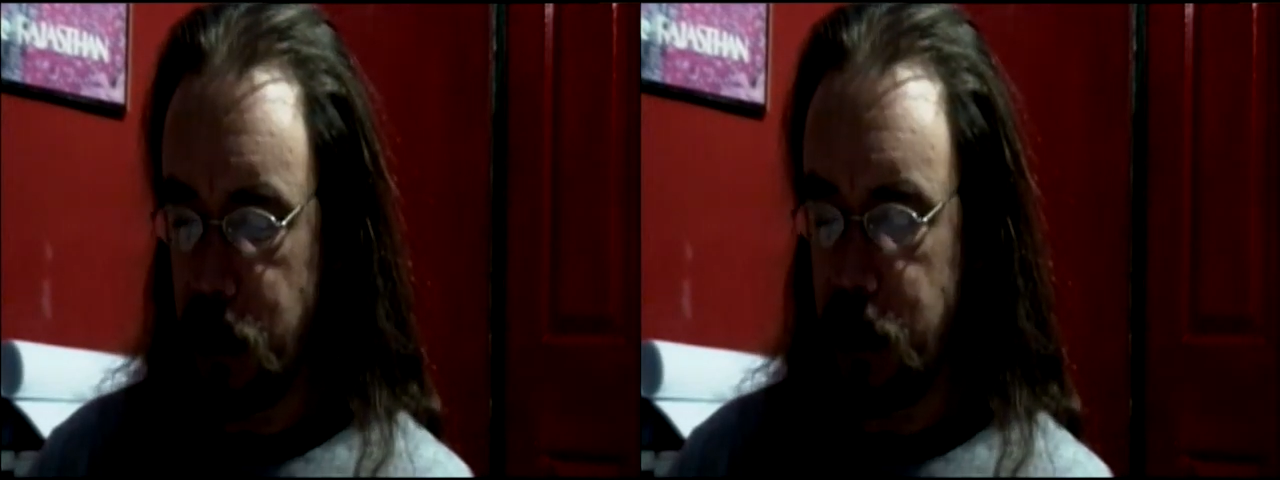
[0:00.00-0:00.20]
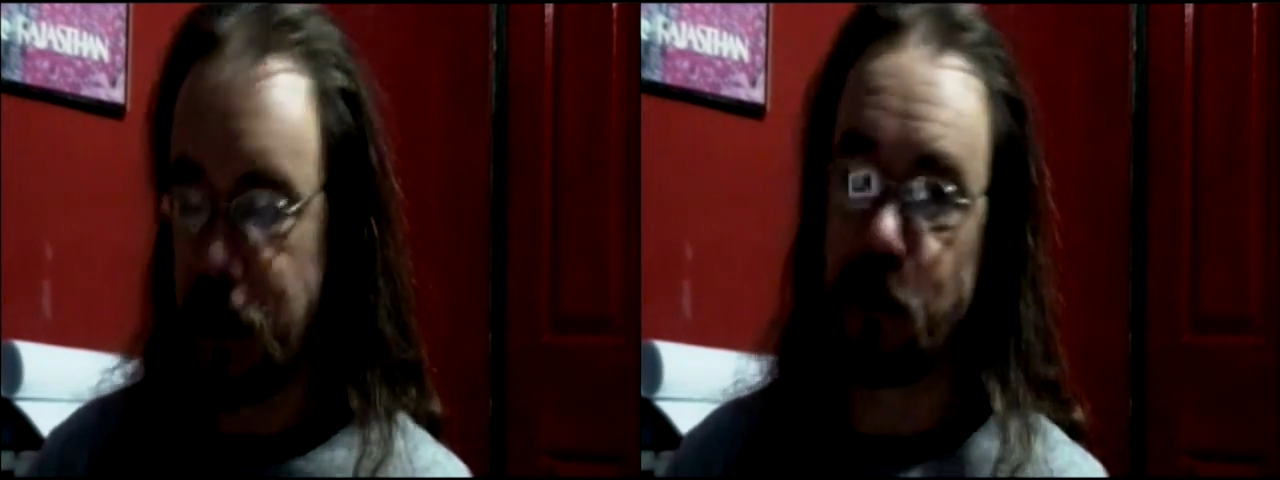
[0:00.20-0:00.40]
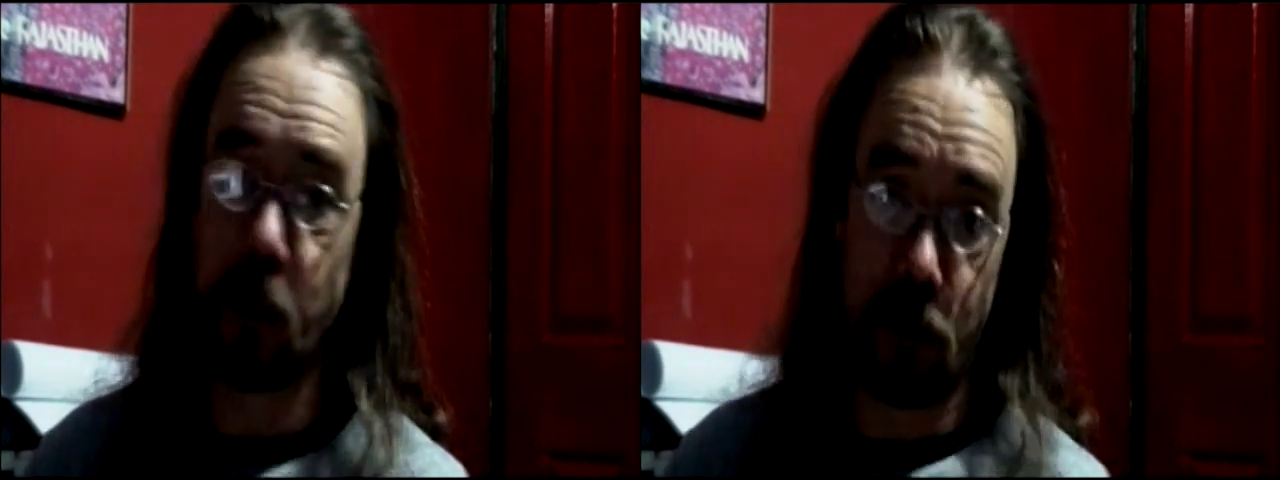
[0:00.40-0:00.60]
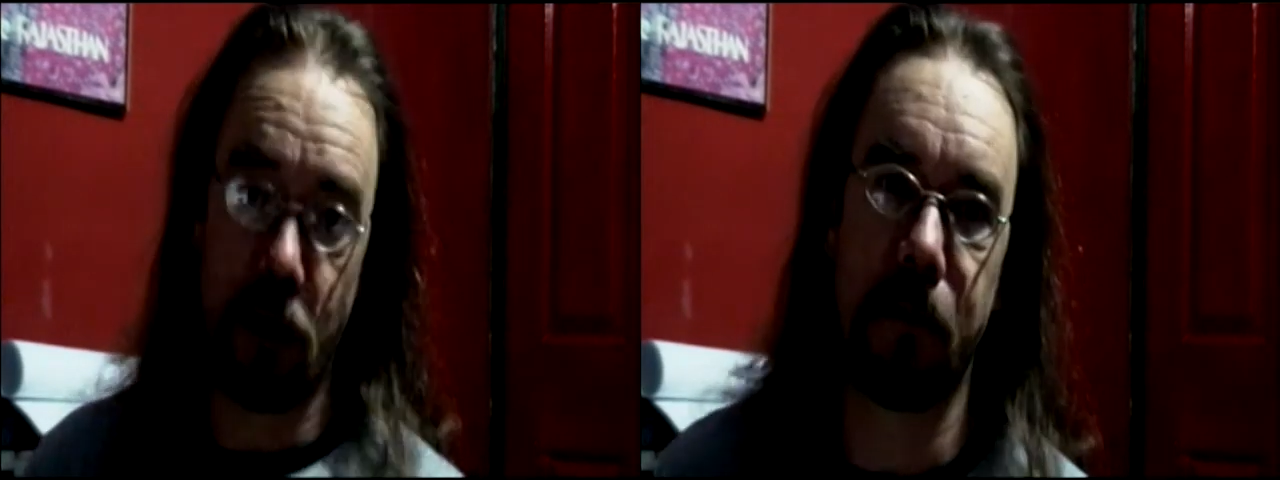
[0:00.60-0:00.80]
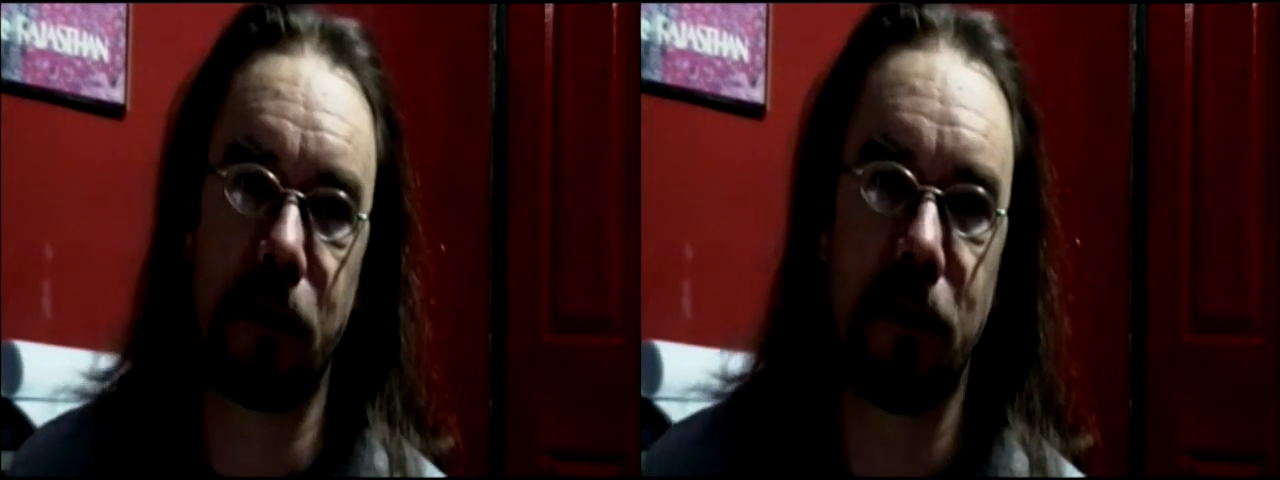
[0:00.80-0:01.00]
have to
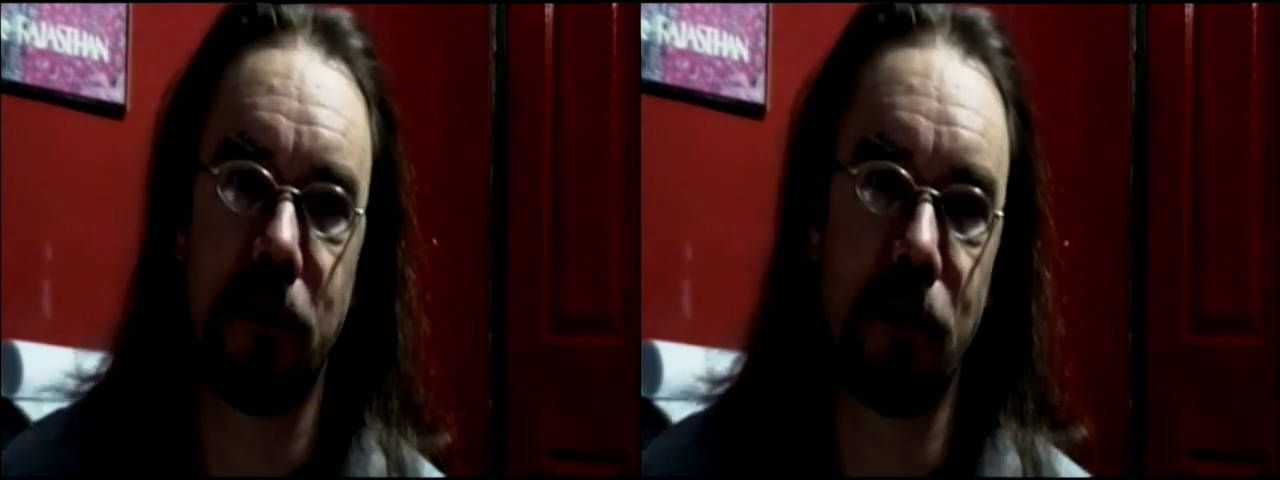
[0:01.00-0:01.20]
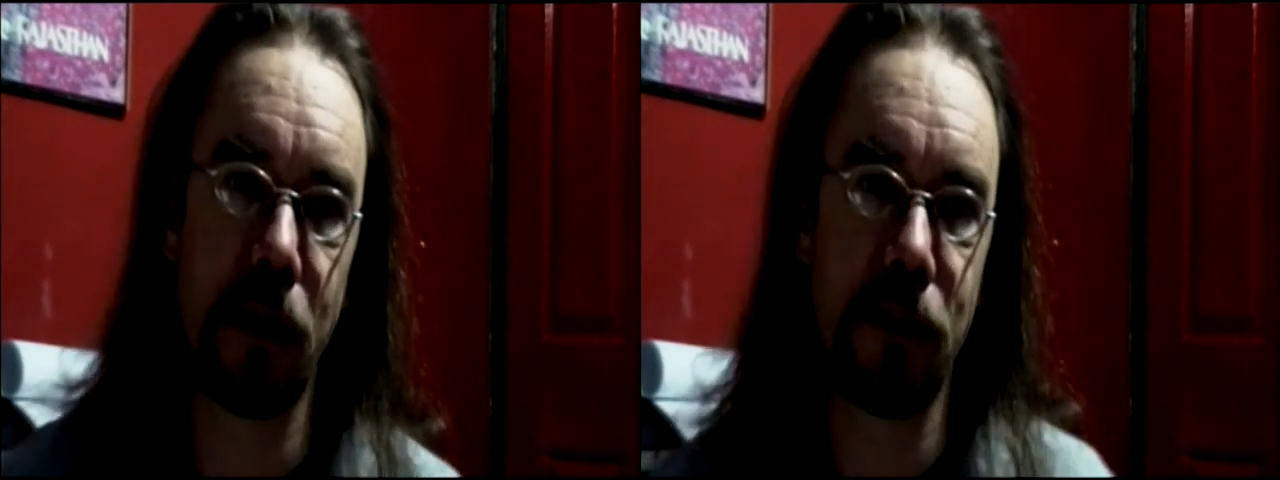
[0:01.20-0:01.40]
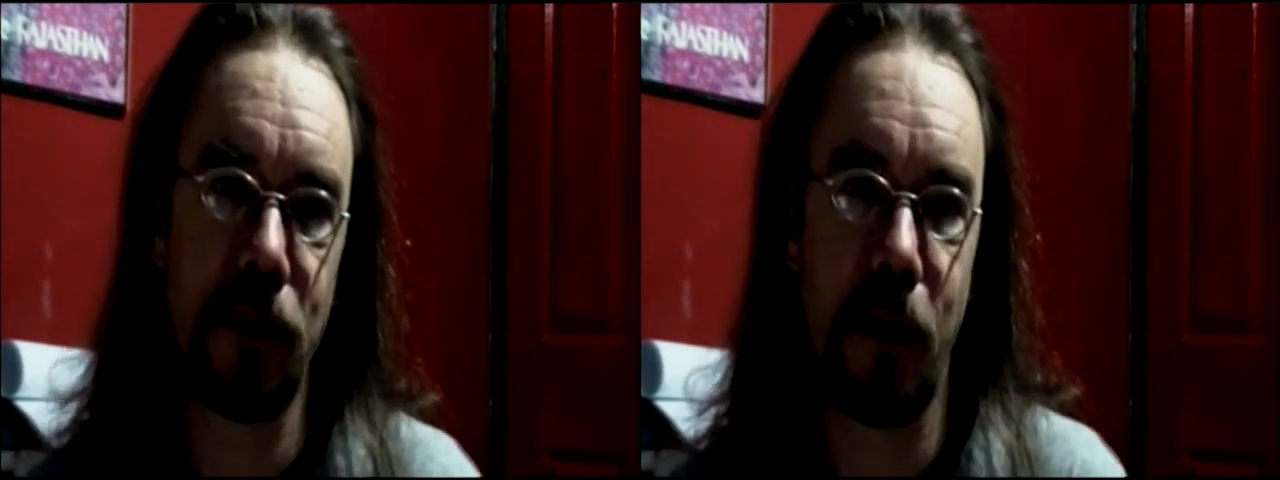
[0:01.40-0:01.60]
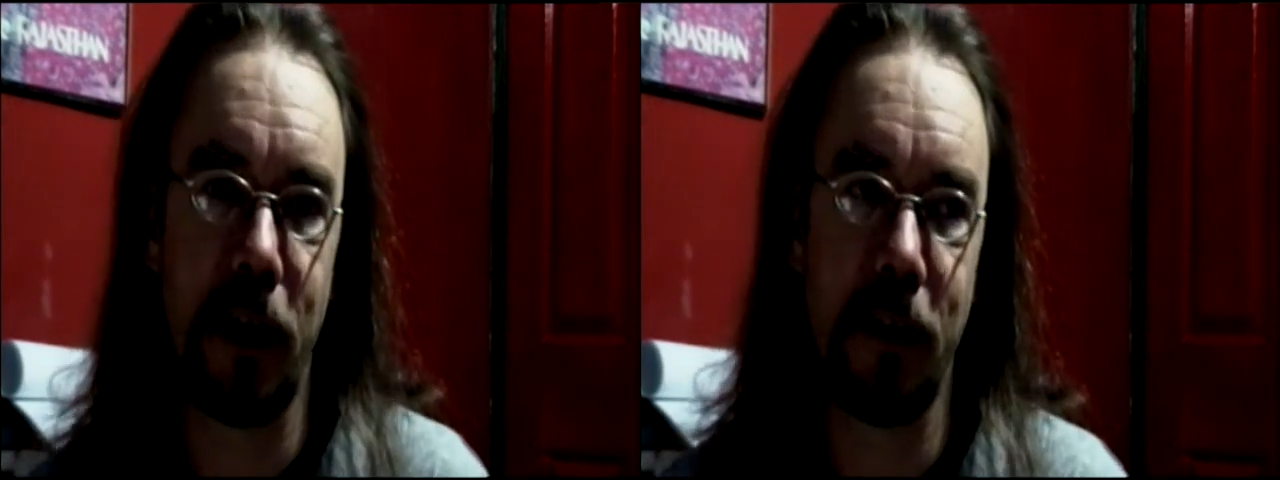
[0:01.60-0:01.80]
interrupt what you're doing,